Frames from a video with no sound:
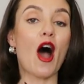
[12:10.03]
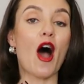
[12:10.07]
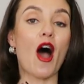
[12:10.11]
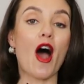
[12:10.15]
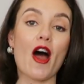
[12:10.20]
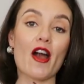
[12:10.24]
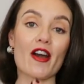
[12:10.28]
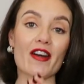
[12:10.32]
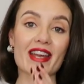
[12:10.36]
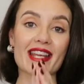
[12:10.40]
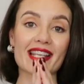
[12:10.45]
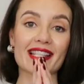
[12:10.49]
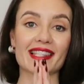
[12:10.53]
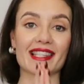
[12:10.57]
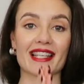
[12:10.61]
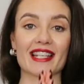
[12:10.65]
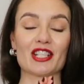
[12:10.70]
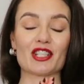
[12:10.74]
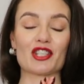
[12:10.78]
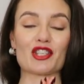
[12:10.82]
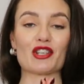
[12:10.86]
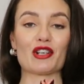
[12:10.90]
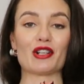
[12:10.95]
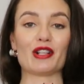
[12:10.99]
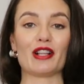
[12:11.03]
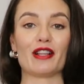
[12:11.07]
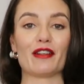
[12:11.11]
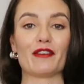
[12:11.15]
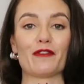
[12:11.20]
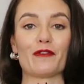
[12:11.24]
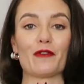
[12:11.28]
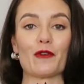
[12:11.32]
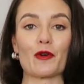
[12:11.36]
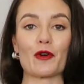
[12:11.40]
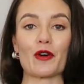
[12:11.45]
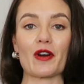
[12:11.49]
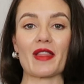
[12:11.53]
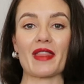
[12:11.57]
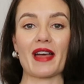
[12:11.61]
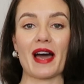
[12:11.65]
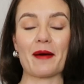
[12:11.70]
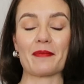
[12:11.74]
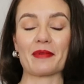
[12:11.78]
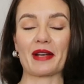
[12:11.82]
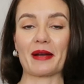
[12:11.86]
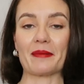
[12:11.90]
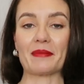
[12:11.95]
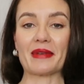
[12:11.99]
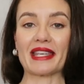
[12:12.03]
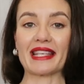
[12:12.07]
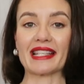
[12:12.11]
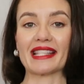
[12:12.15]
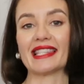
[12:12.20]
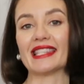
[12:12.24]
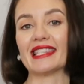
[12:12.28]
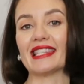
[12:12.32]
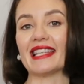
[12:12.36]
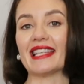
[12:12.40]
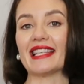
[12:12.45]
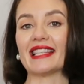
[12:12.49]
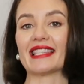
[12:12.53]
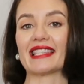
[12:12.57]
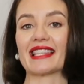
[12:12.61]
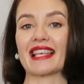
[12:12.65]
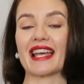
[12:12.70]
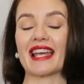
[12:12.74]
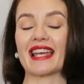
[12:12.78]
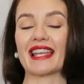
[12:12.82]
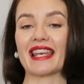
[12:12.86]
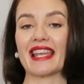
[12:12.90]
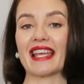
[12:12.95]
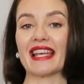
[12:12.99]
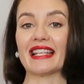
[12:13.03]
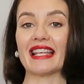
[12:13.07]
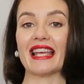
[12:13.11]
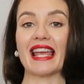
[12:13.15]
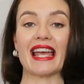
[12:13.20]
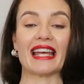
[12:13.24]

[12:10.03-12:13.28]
are essential for the upcoming season.